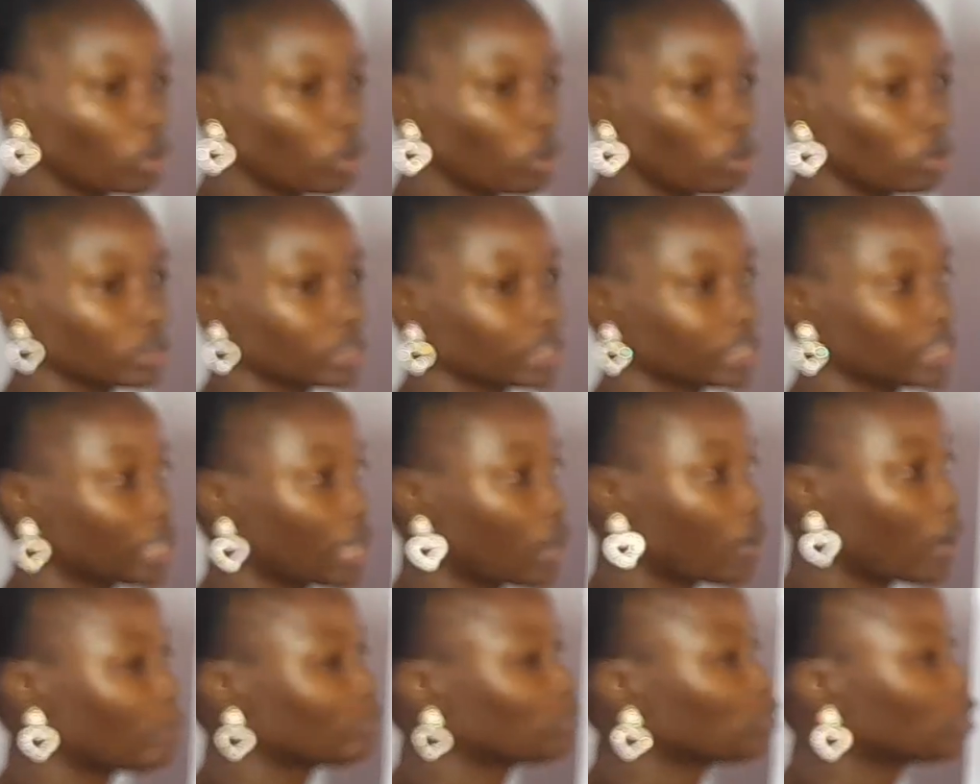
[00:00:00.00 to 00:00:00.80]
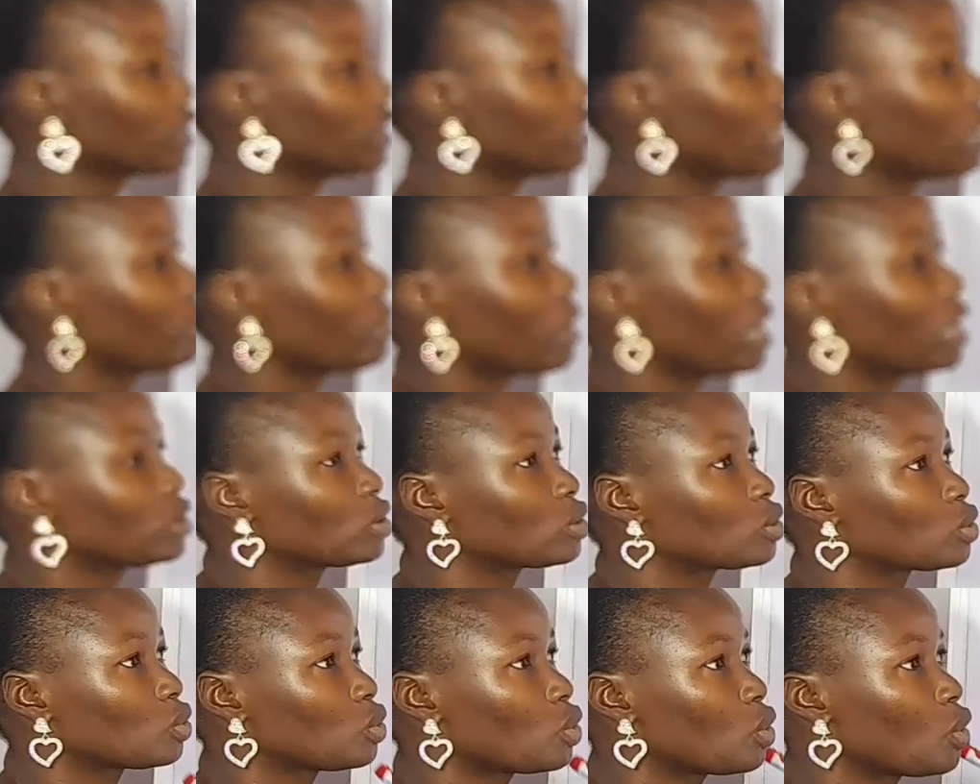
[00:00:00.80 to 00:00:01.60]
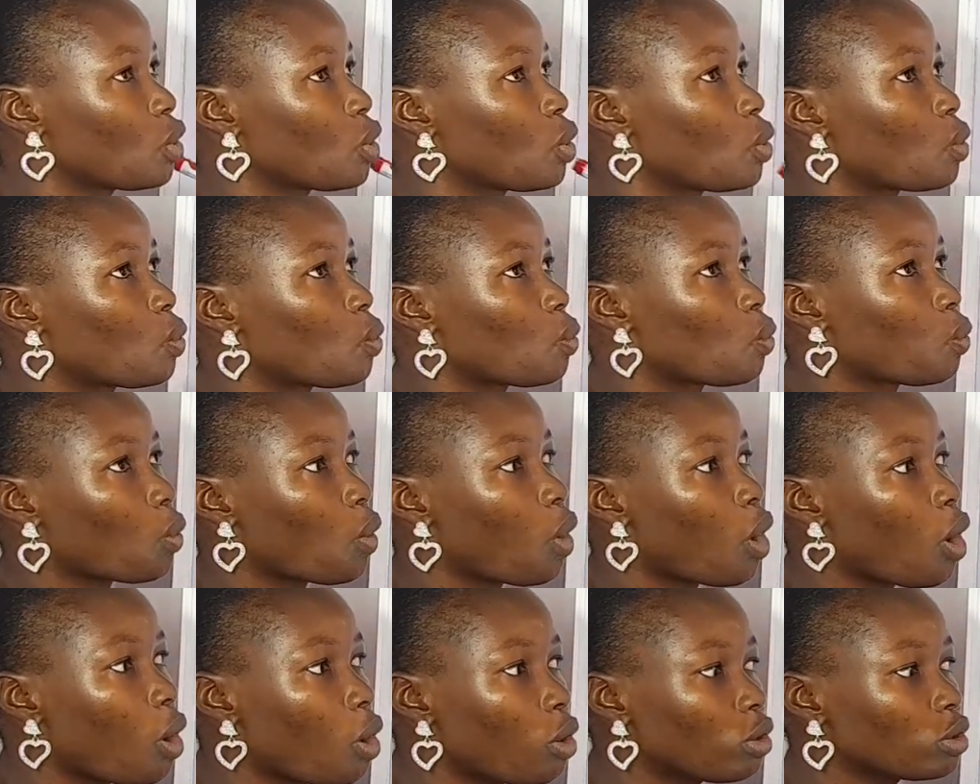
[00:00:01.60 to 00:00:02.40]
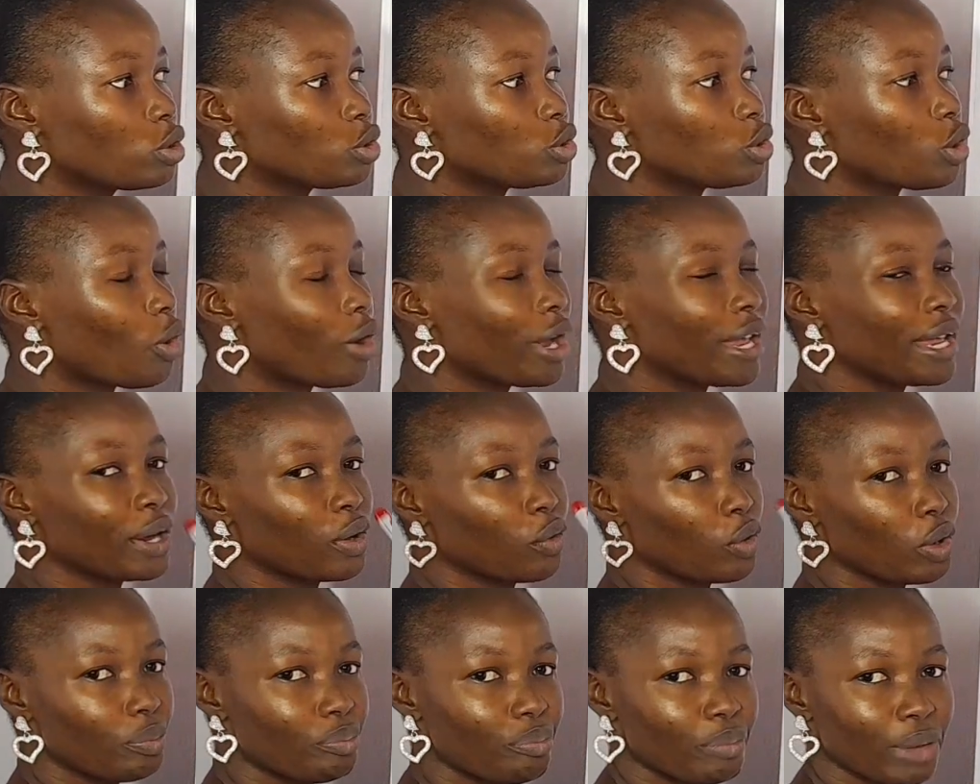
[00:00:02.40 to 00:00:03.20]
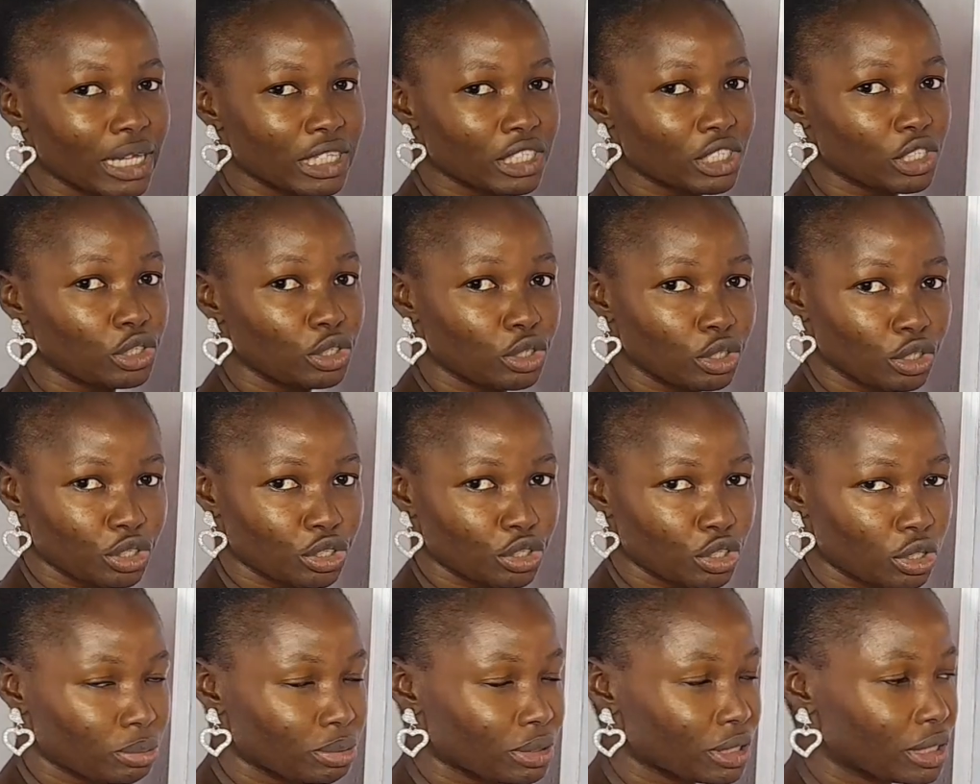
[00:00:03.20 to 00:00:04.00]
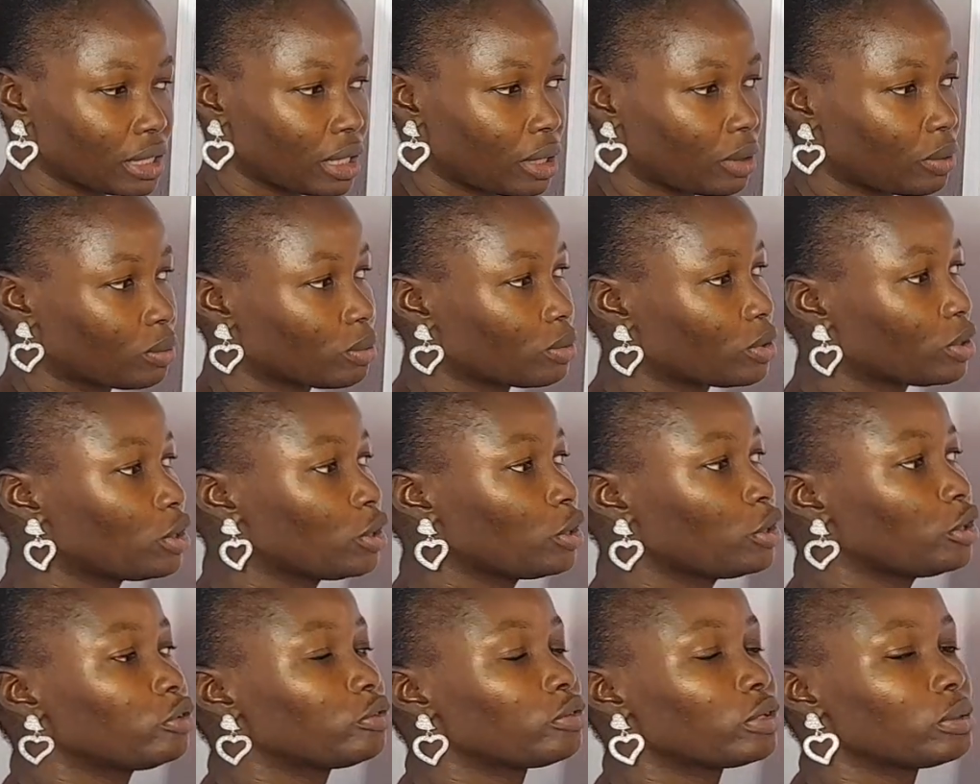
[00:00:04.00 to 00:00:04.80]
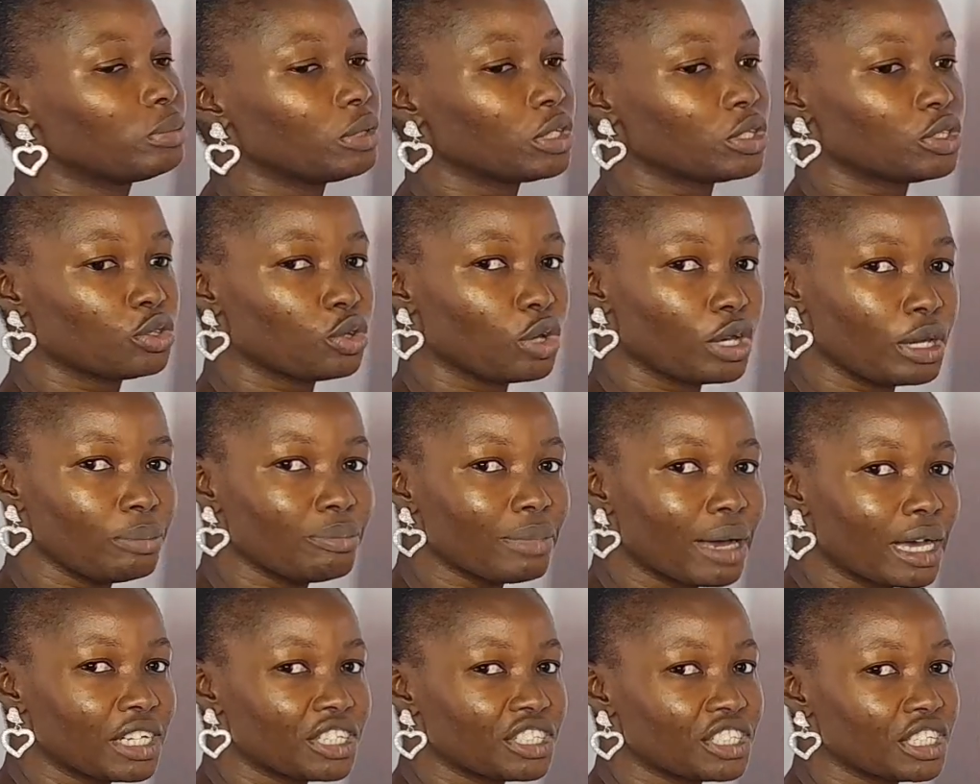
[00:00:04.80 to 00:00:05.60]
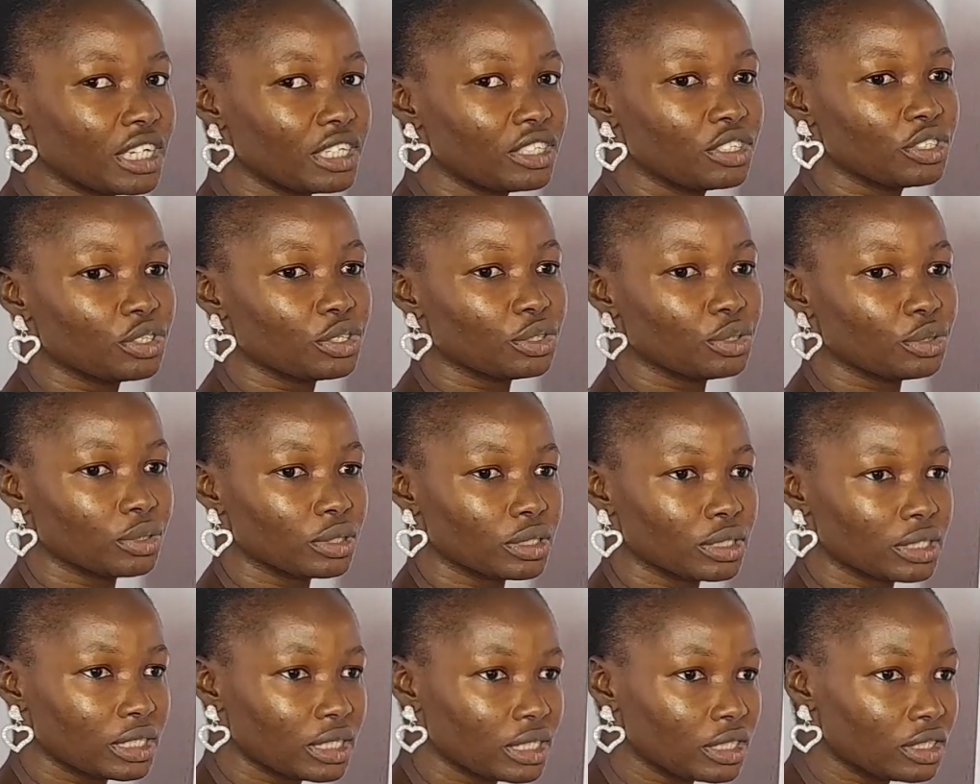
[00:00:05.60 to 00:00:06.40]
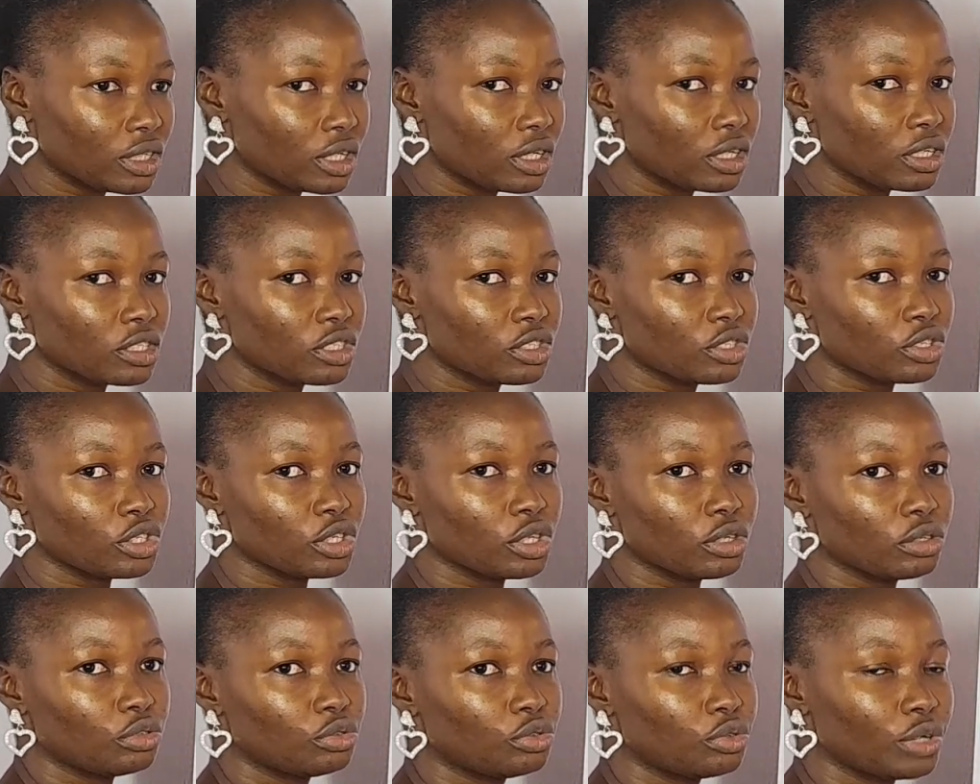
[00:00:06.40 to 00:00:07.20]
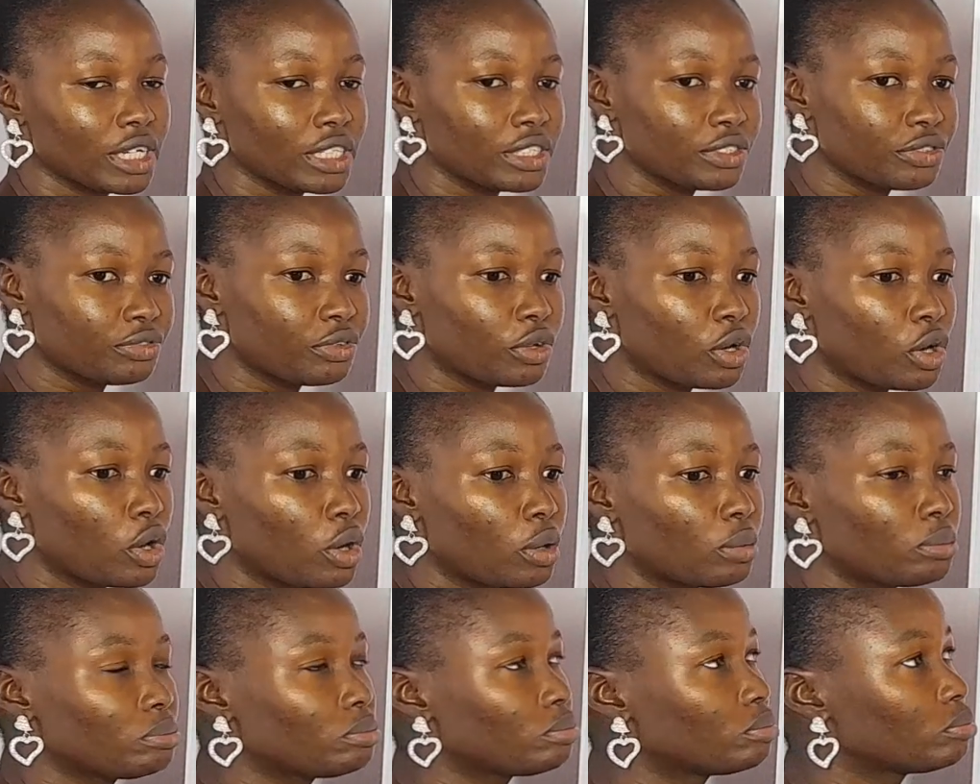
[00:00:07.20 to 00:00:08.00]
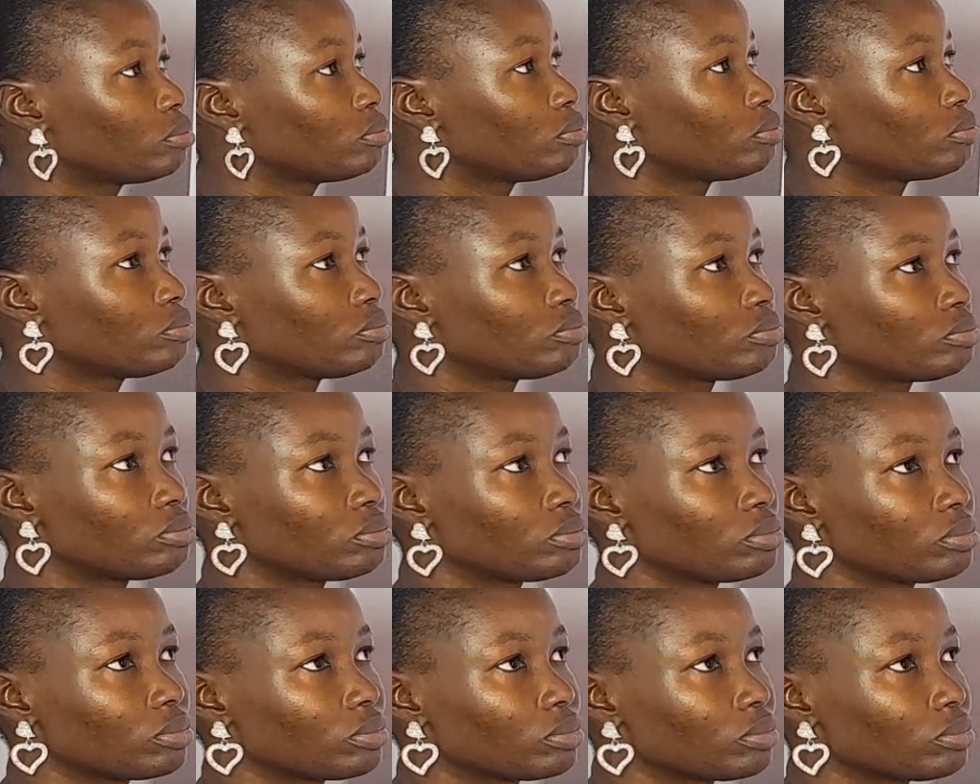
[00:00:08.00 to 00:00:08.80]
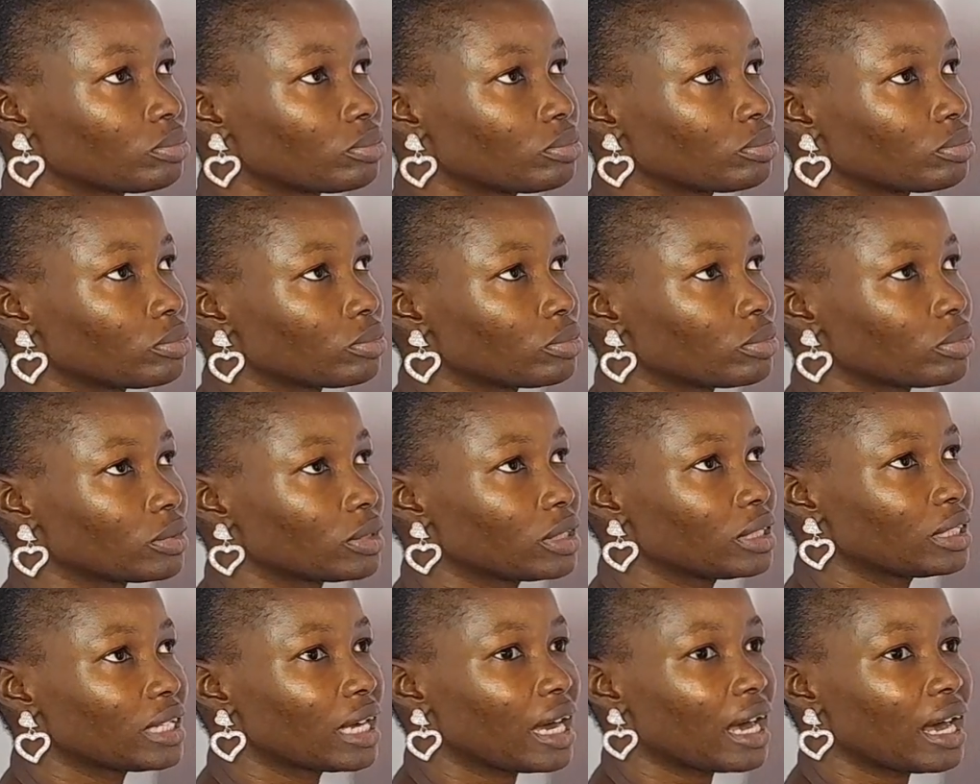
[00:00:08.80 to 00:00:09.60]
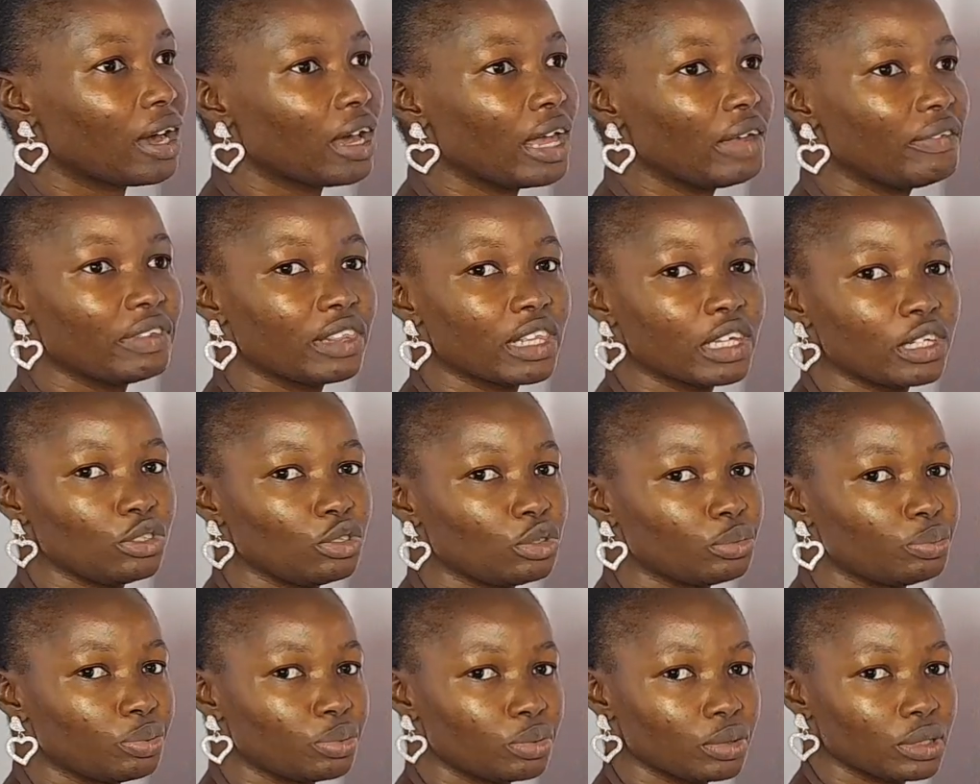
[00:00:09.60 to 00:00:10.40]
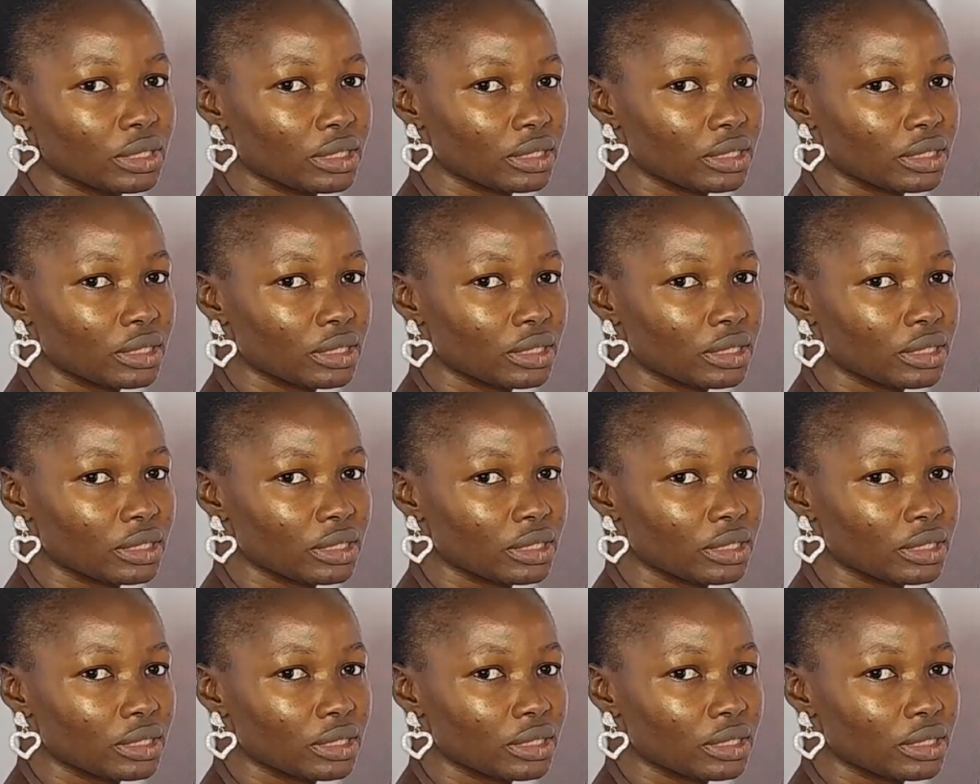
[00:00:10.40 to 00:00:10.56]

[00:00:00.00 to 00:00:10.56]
cost now, I'm talking about all your equipment in your shops now, from your sewing machine to your scissors to your dress form. These are everything you put